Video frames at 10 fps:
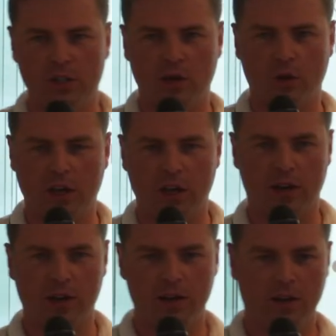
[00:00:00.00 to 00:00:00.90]
saying,
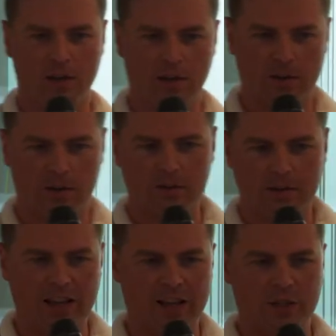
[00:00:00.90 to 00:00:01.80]
okay,
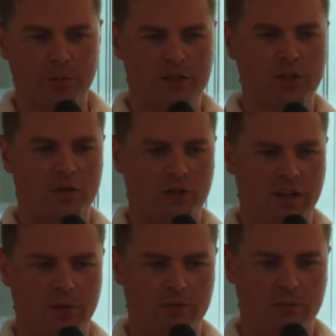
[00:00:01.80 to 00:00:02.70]
90% of
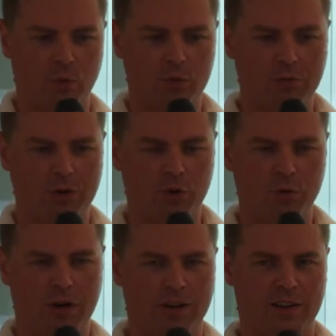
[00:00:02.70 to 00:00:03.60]
them won't bring you
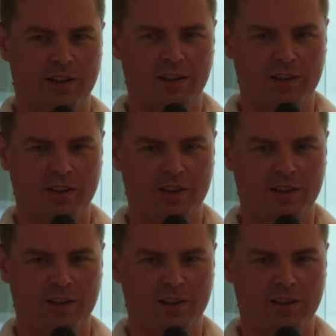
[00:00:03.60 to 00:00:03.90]
money,